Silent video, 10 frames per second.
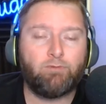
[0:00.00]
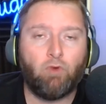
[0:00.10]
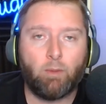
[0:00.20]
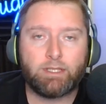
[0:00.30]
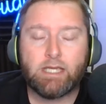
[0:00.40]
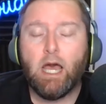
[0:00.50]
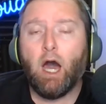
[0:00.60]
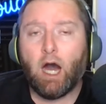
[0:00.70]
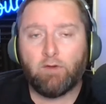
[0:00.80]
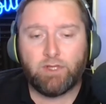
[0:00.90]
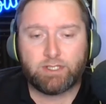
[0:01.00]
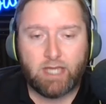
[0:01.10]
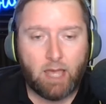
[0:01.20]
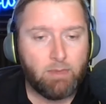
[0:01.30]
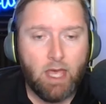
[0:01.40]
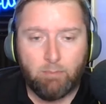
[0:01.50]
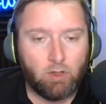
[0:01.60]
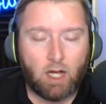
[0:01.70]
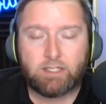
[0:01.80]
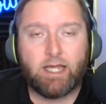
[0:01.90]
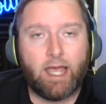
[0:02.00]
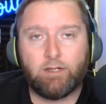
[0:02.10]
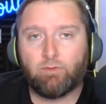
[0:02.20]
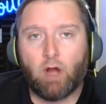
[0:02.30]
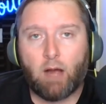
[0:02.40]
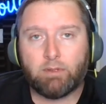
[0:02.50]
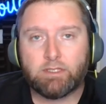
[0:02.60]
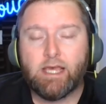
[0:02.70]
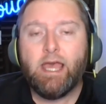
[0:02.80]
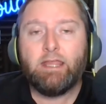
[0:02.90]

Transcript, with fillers: performance of this game belongs to Aidan Robbins.